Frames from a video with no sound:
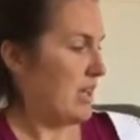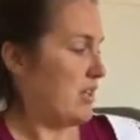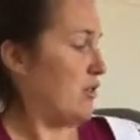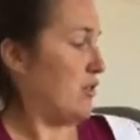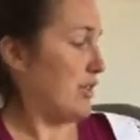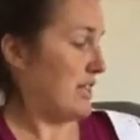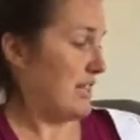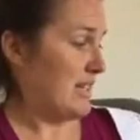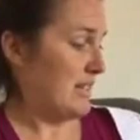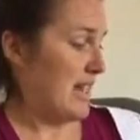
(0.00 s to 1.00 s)
You look at
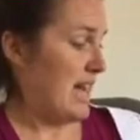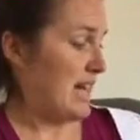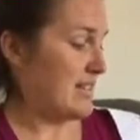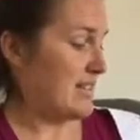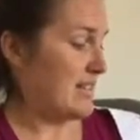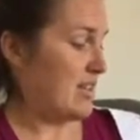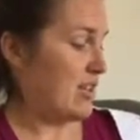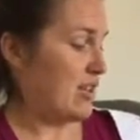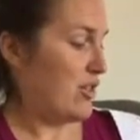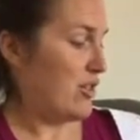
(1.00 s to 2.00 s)
the last
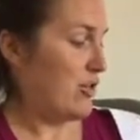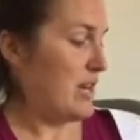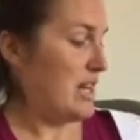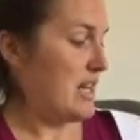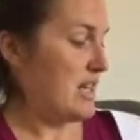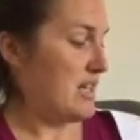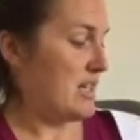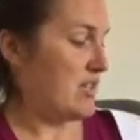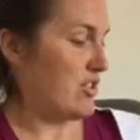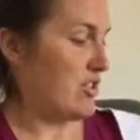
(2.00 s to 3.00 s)
3
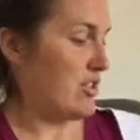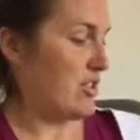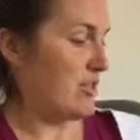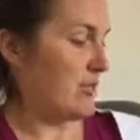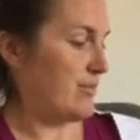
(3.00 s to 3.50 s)
digits.